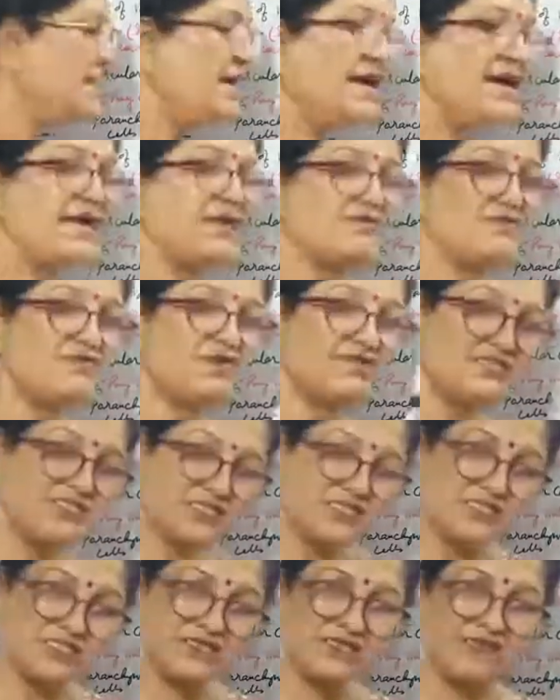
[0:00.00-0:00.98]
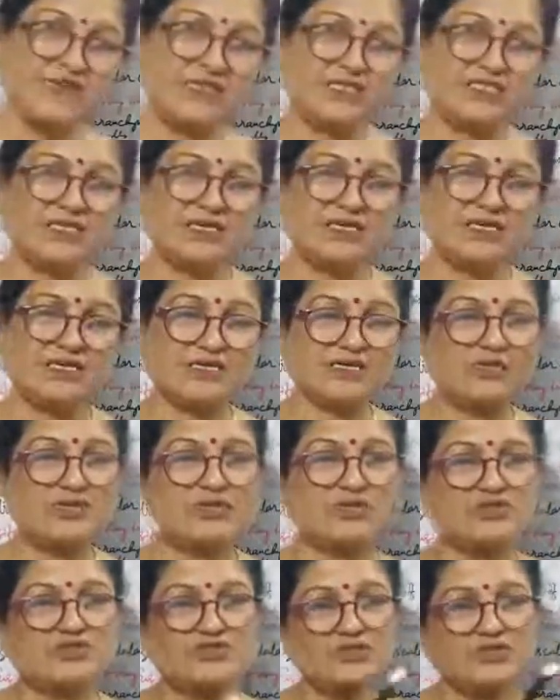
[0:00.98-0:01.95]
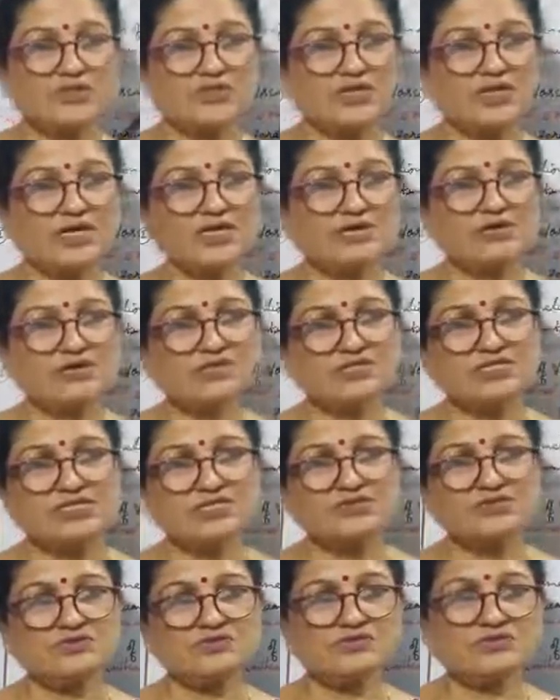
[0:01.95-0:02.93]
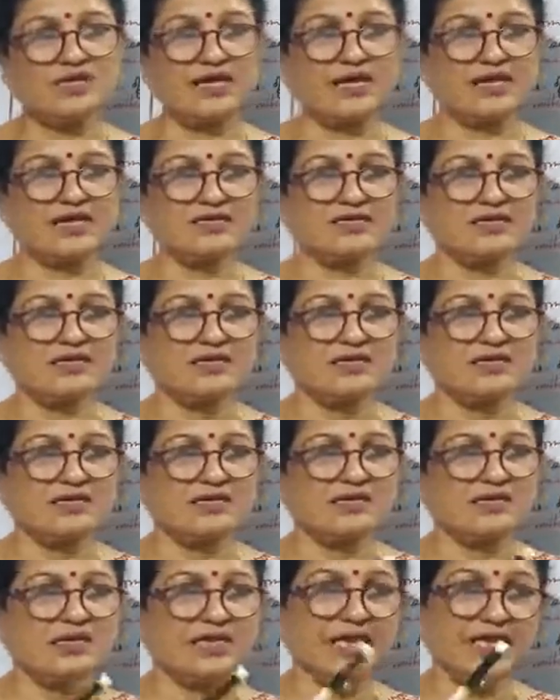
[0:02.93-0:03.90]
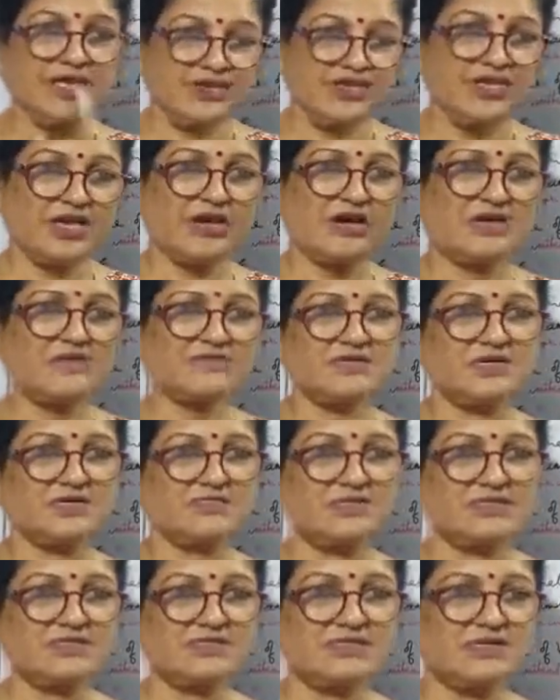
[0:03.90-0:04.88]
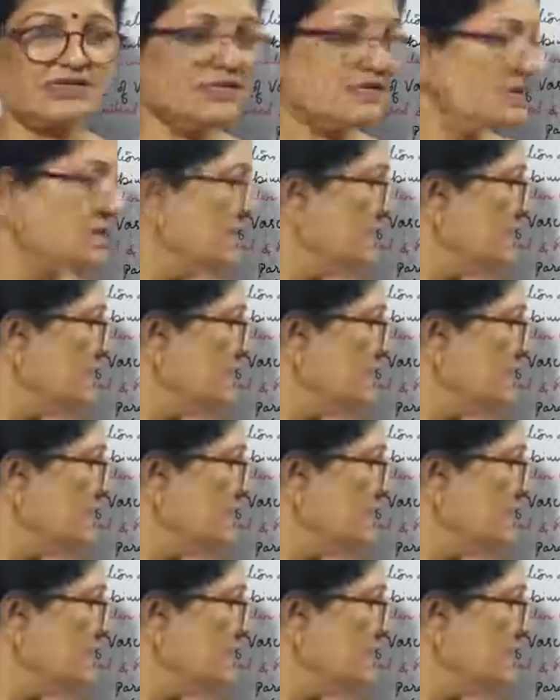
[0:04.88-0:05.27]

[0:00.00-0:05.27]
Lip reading: and vessels were there, so according to that area of the vessel,